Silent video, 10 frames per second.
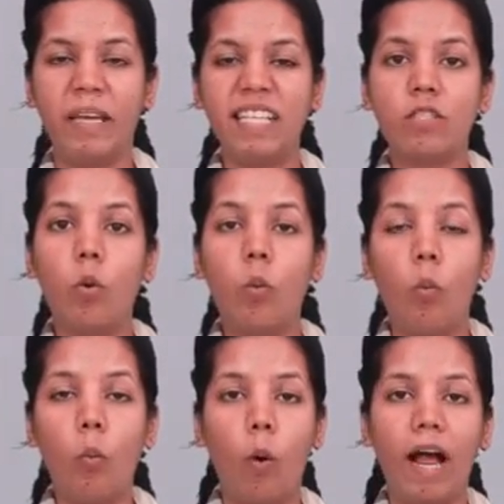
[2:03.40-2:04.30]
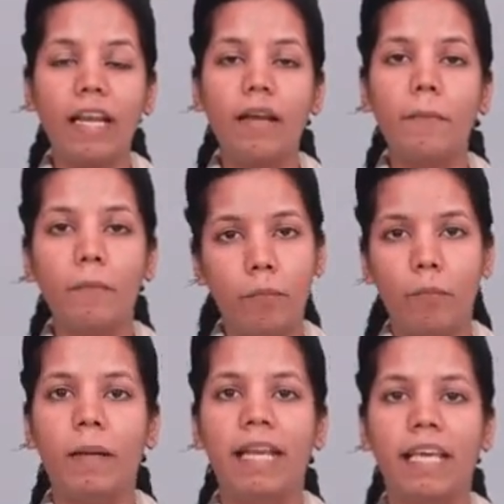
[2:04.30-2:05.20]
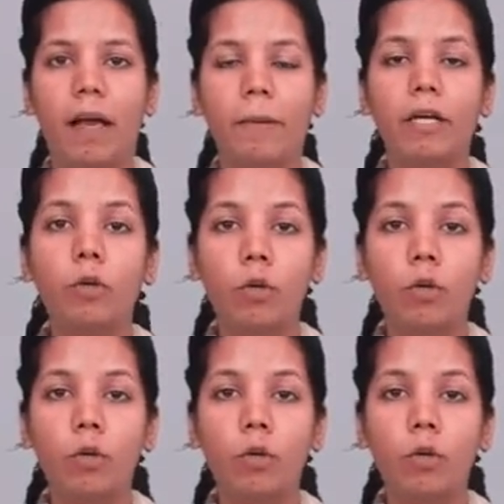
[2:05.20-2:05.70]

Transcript: meets one male gamete,